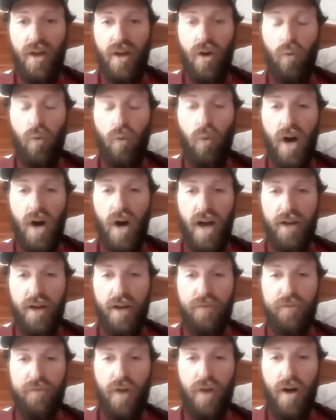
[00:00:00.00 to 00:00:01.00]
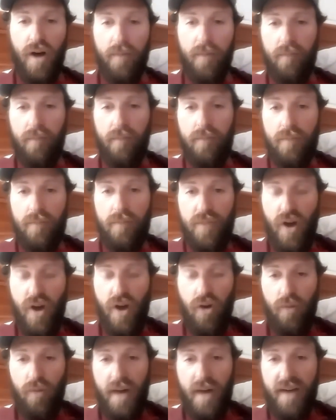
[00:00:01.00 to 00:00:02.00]
walk from the
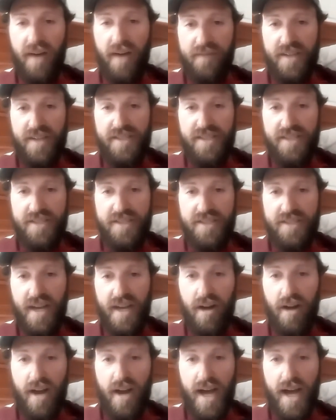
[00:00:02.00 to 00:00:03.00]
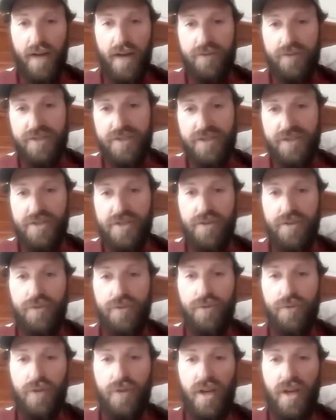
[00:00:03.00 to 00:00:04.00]
home office at our house
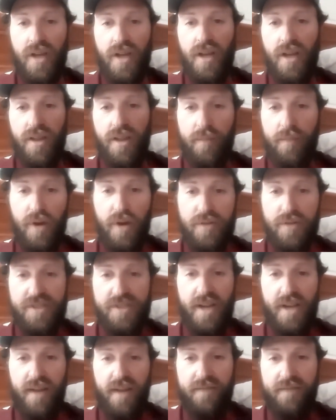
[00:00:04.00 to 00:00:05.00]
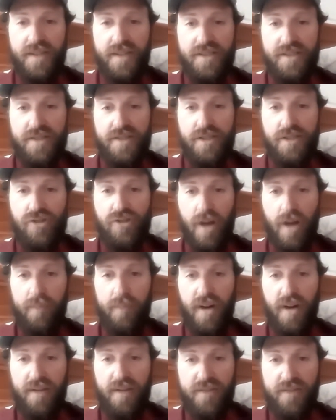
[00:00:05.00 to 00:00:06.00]
to the post office to drop
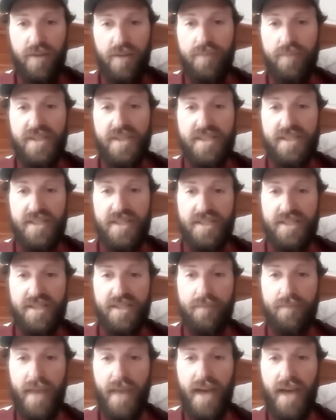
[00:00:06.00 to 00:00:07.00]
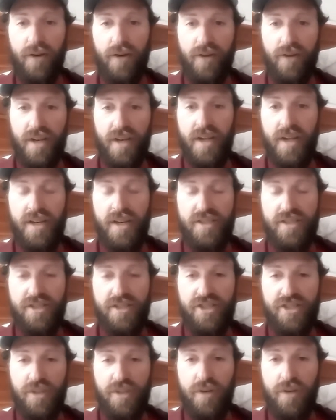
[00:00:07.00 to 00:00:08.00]
off their business's mail. So
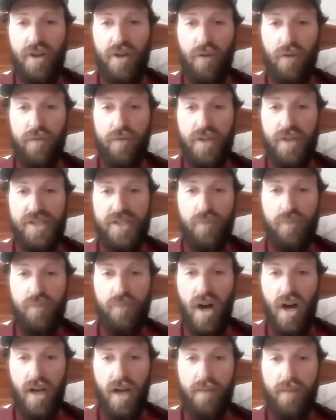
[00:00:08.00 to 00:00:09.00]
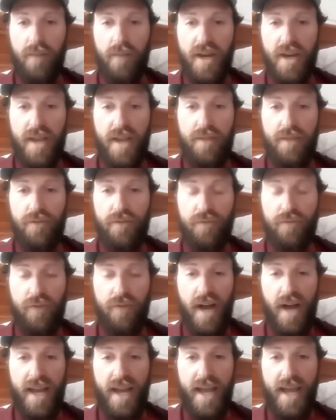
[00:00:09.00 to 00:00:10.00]
she would go for this walk Monday through
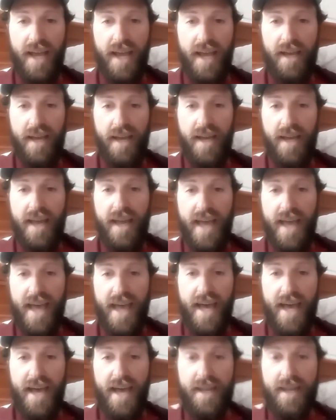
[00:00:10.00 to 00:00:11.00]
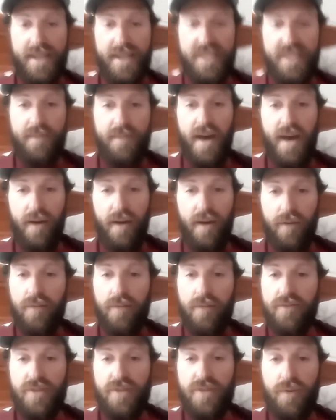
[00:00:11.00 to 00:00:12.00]
Friday, and it's about
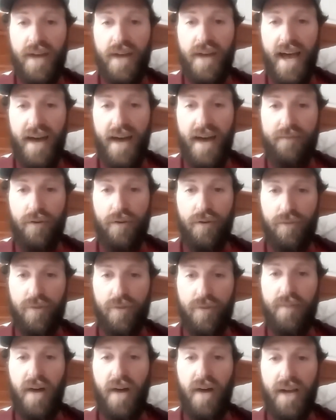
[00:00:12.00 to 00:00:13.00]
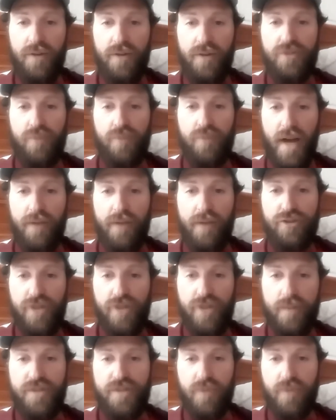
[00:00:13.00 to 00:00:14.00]
two and a half or three miles round
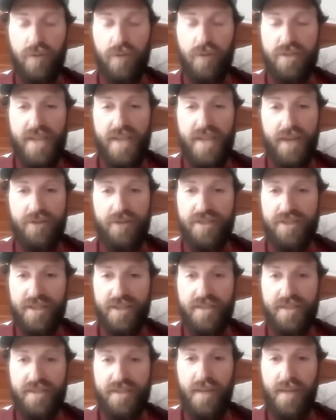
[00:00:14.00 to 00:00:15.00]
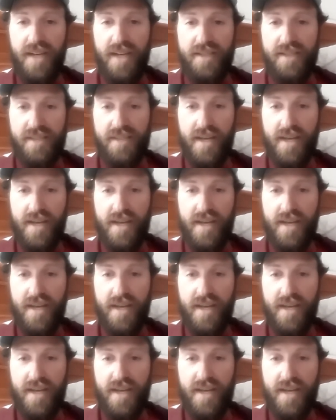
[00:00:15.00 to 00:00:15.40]
trip. So it would take her sixty minutes.